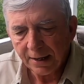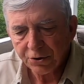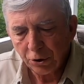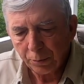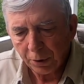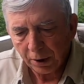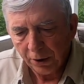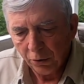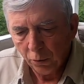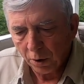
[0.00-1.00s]
super
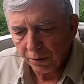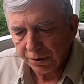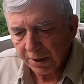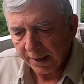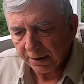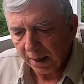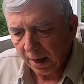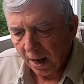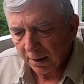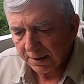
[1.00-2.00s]
glue. We're going to take the
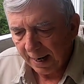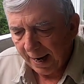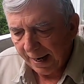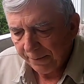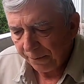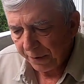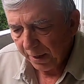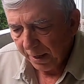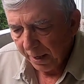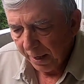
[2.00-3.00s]
Loctite,
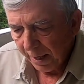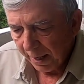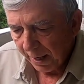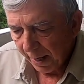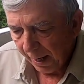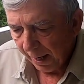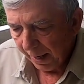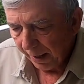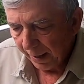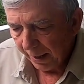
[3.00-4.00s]

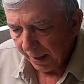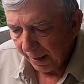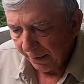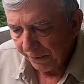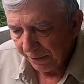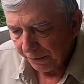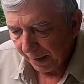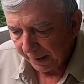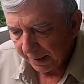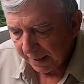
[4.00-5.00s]
and if
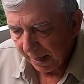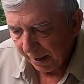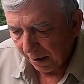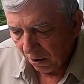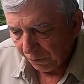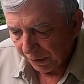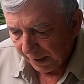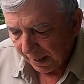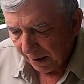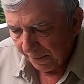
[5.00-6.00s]
I can get it off of
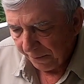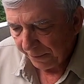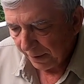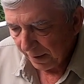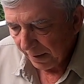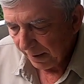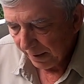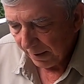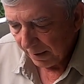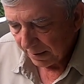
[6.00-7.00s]
there.
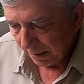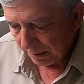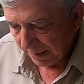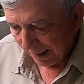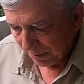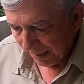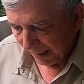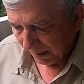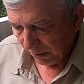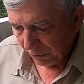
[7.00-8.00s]
Sometimes
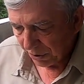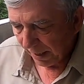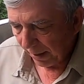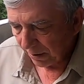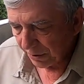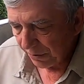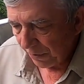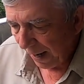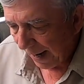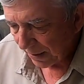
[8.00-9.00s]
that glue settles and
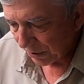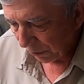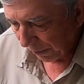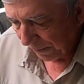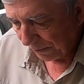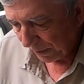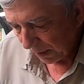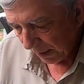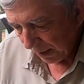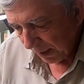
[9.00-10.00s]
dries on it.
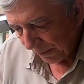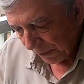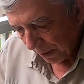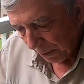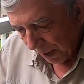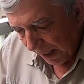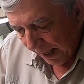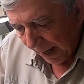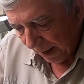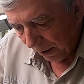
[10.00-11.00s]
But
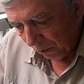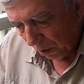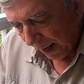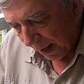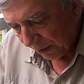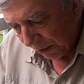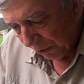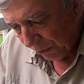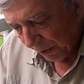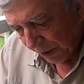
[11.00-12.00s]
anyhow, what I'll
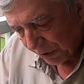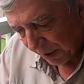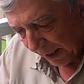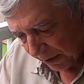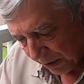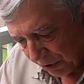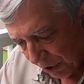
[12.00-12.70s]
do is take the